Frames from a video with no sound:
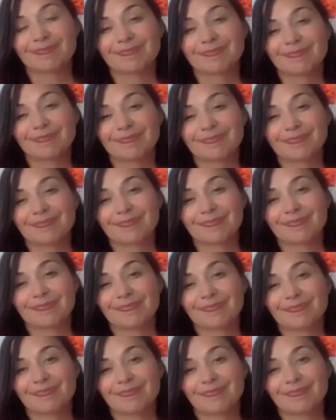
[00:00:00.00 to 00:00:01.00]

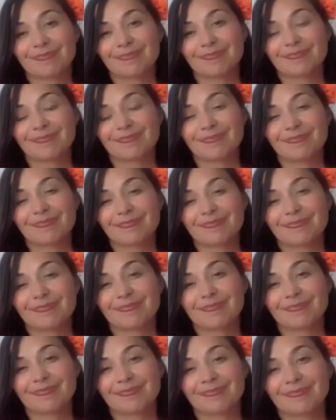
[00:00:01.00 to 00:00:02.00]

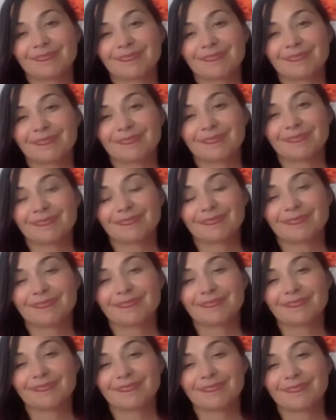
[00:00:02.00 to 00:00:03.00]

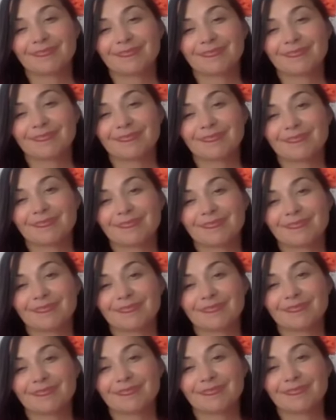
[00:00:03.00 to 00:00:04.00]

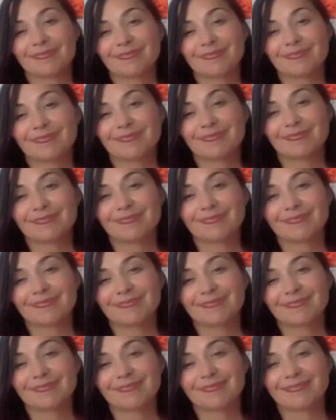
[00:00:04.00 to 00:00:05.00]

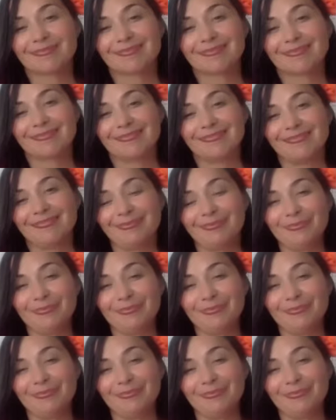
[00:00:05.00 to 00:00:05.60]
No words are spoken by the person on screen.